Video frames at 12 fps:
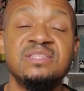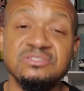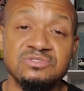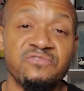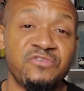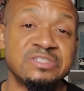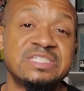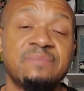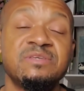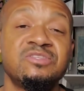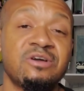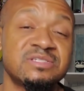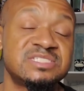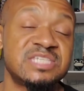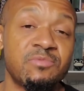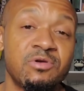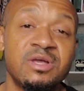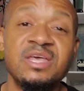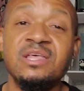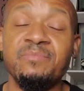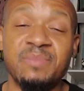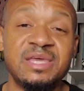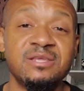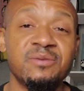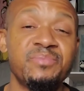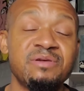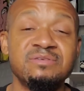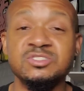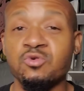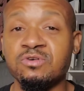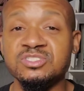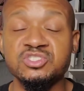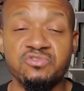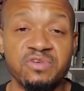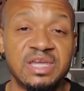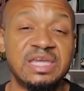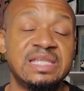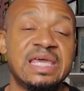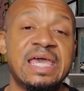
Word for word: This was the first time the dark saber made an appearance on screen,